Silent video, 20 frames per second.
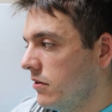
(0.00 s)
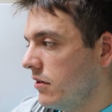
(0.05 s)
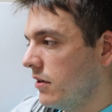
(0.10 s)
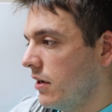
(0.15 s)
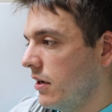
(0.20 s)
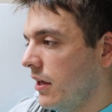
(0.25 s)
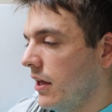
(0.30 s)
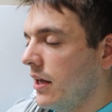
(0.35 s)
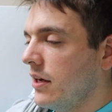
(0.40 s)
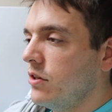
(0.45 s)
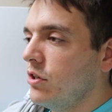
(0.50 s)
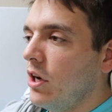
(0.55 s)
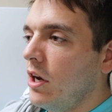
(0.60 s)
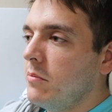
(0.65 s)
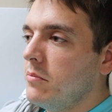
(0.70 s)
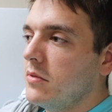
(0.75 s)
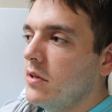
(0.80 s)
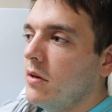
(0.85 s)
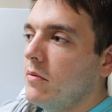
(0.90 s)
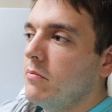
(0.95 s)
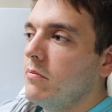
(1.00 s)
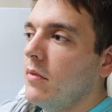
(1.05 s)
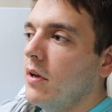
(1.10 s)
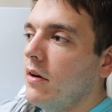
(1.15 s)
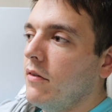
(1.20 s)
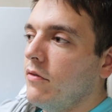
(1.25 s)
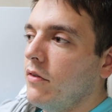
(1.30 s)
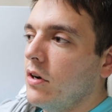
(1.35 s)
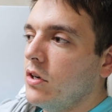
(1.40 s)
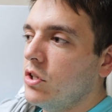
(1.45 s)
gonna get James up
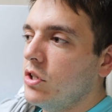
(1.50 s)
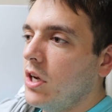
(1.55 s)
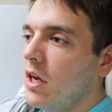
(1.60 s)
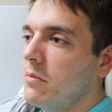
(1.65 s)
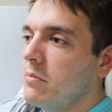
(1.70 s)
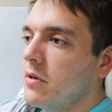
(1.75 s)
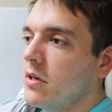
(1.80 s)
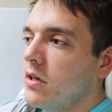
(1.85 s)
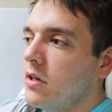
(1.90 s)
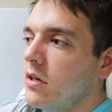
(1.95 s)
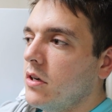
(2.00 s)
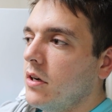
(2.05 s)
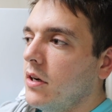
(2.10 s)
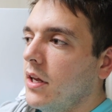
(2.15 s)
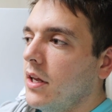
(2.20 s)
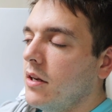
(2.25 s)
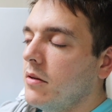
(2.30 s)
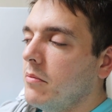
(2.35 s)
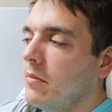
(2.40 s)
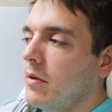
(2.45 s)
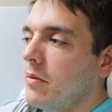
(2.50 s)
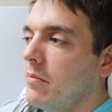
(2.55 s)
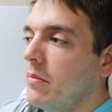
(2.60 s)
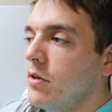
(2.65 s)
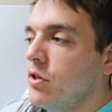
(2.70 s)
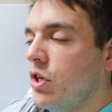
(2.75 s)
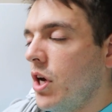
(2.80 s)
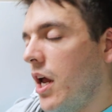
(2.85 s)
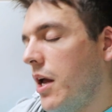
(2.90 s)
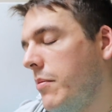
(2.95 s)
in a fresh diaper, get him in
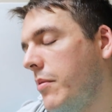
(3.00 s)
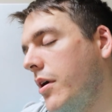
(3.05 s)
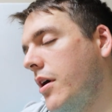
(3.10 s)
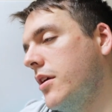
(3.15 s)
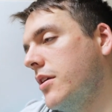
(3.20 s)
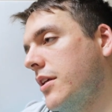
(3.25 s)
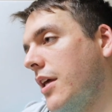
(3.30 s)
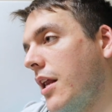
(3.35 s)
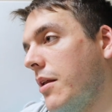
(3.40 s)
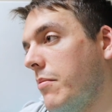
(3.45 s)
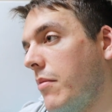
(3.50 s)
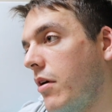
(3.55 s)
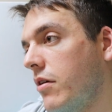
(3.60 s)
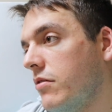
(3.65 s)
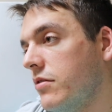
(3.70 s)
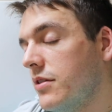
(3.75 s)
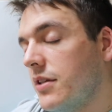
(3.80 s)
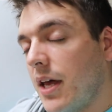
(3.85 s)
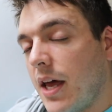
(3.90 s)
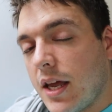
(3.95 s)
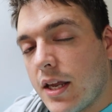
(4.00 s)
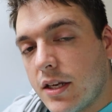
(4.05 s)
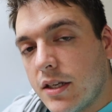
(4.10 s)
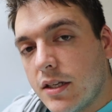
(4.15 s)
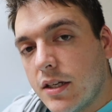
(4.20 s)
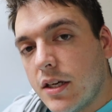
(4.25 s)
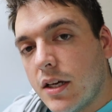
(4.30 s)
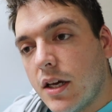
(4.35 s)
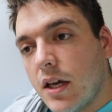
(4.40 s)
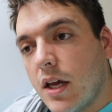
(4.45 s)
pajamas, get him all
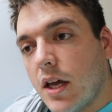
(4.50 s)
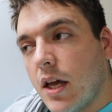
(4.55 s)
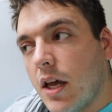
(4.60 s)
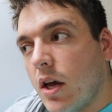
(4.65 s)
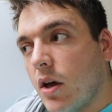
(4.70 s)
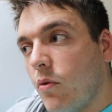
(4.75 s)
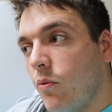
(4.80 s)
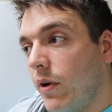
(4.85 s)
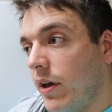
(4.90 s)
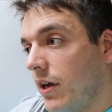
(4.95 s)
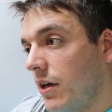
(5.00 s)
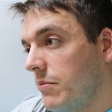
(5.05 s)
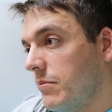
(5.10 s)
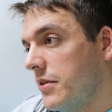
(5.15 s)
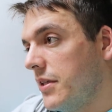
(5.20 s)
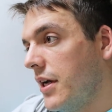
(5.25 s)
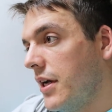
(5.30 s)
set, wake up